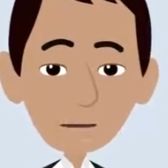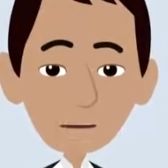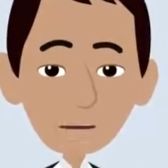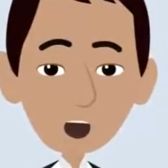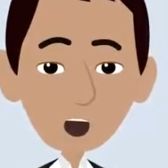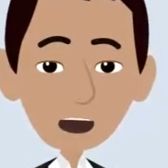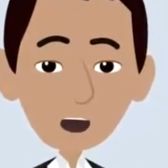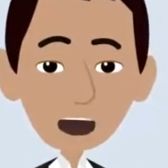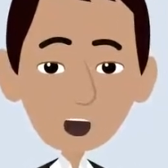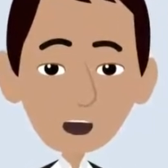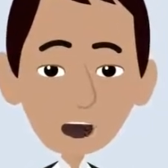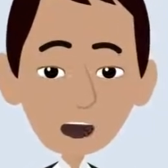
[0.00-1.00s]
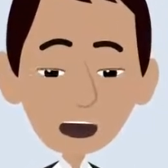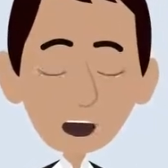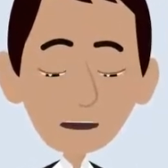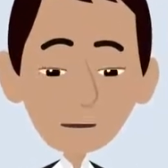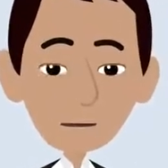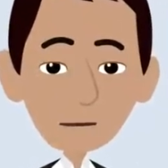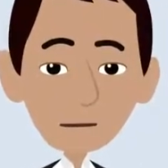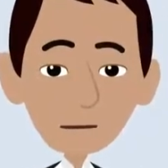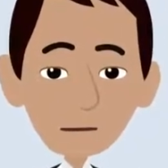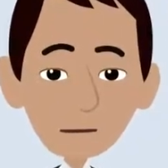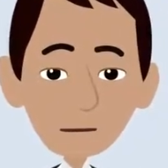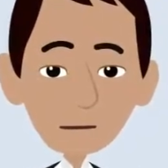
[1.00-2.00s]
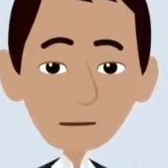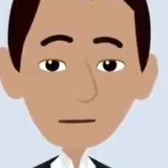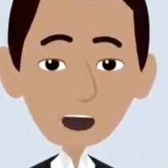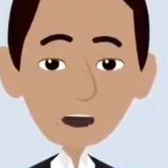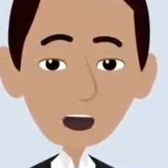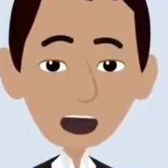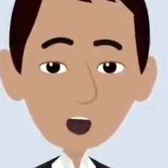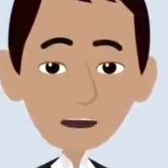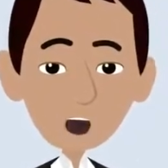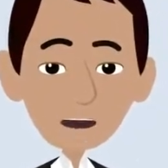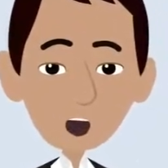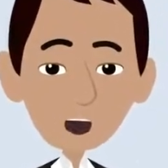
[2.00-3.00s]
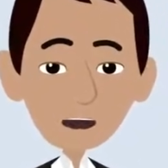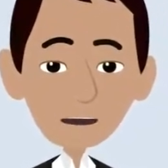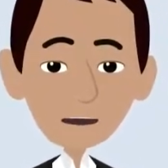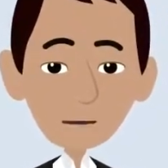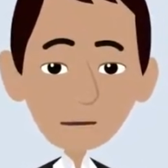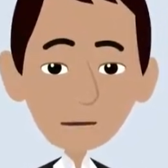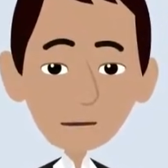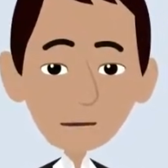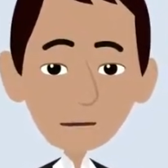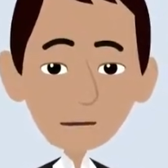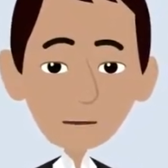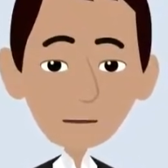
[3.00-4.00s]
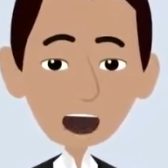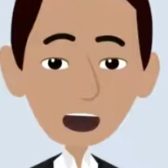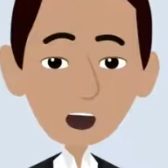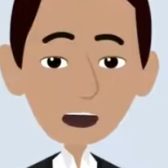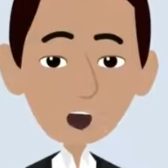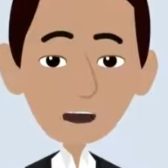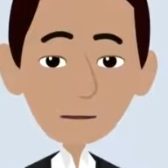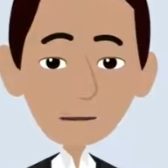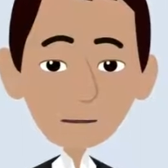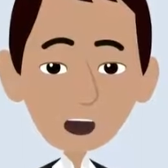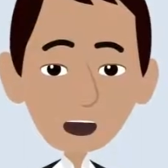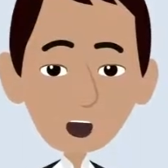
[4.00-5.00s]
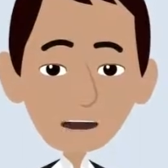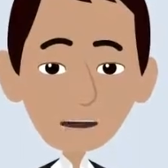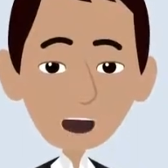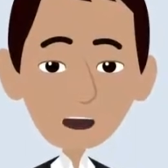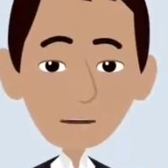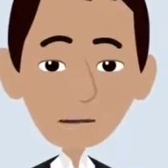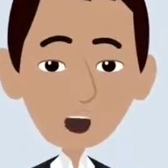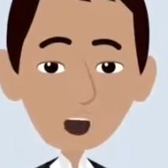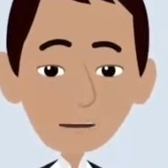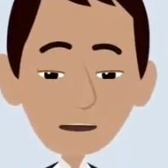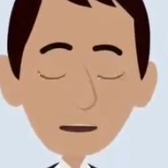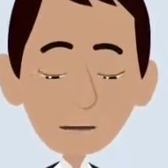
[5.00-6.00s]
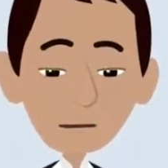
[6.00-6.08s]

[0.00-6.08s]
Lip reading: in the moment from what is available, choosing from those choices